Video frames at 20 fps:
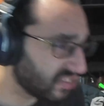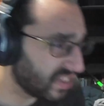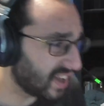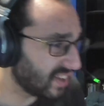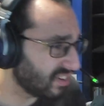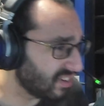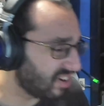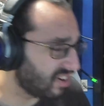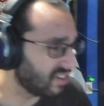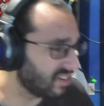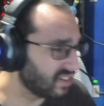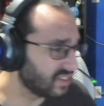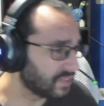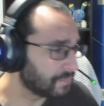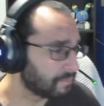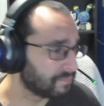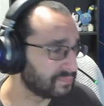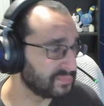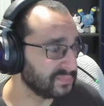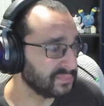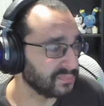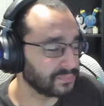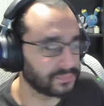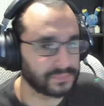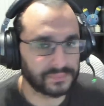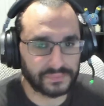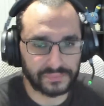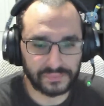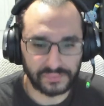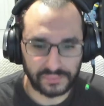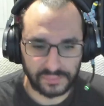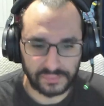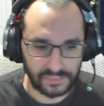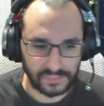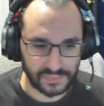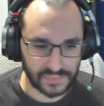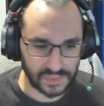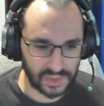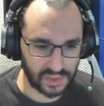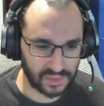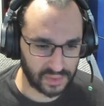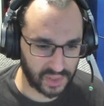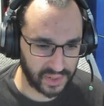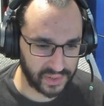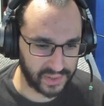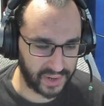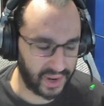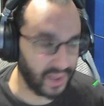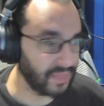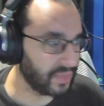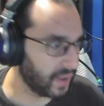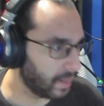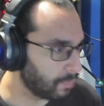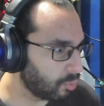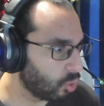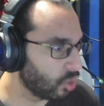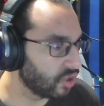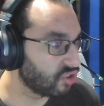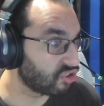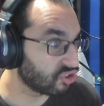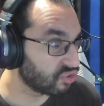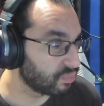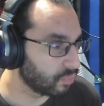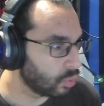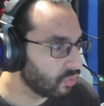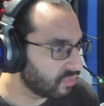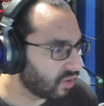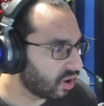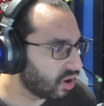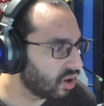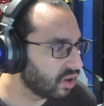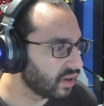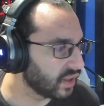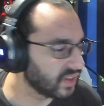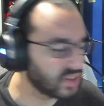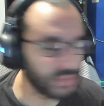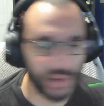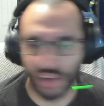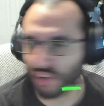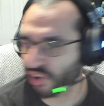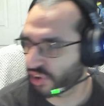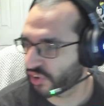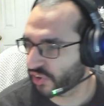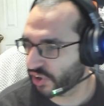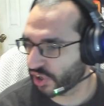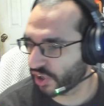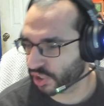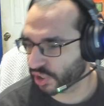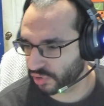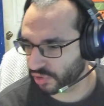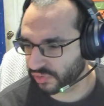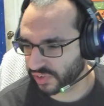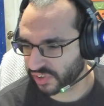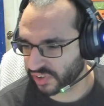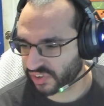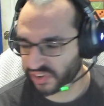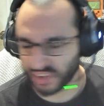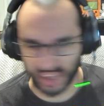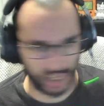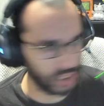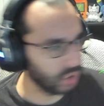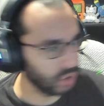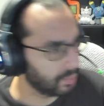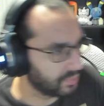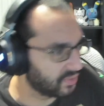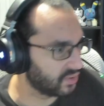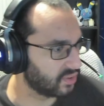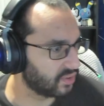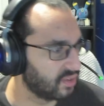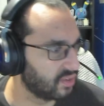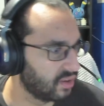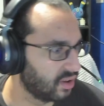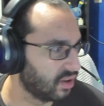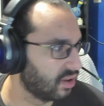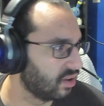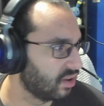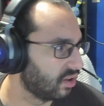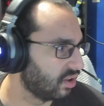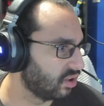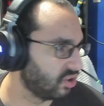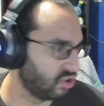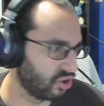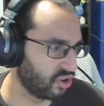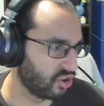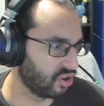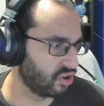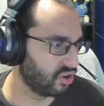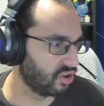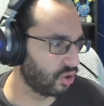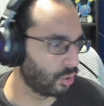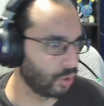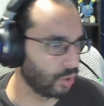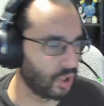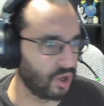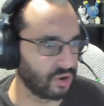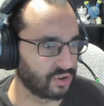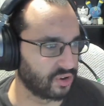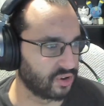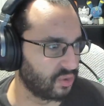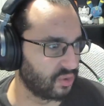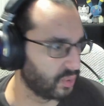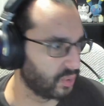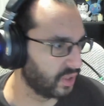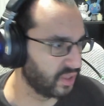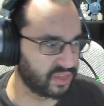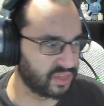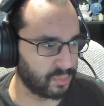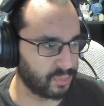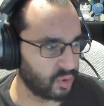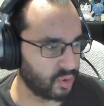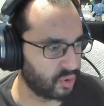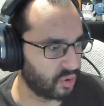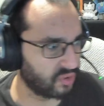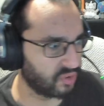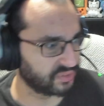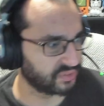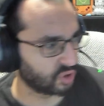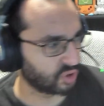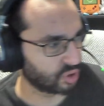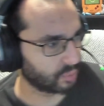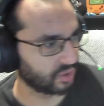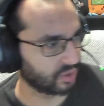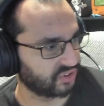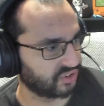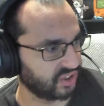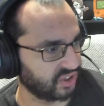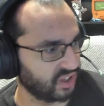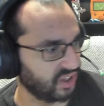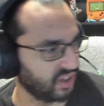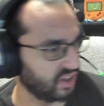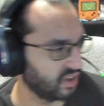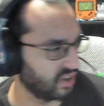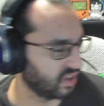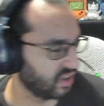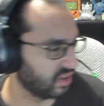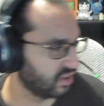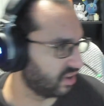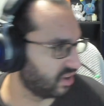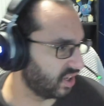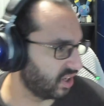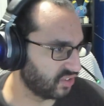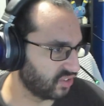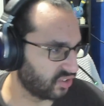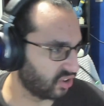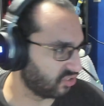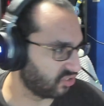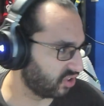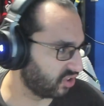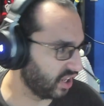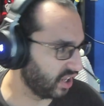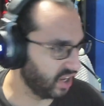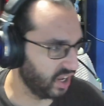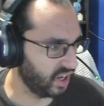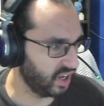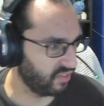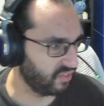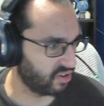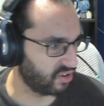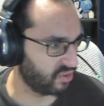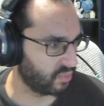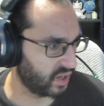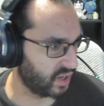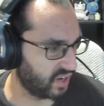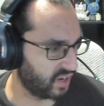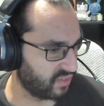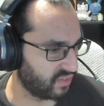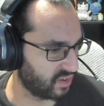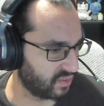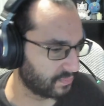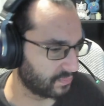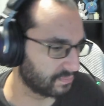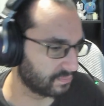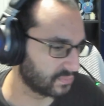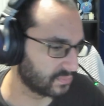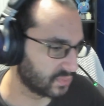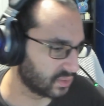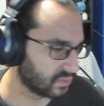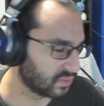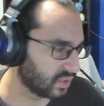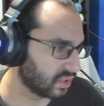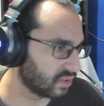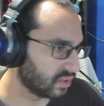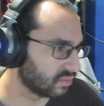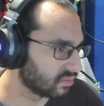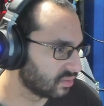that long. Like, at that point, just move on, especially considering you've escaped. You're no longer with the Bureau of Normalcy as a slave or whatever, you know.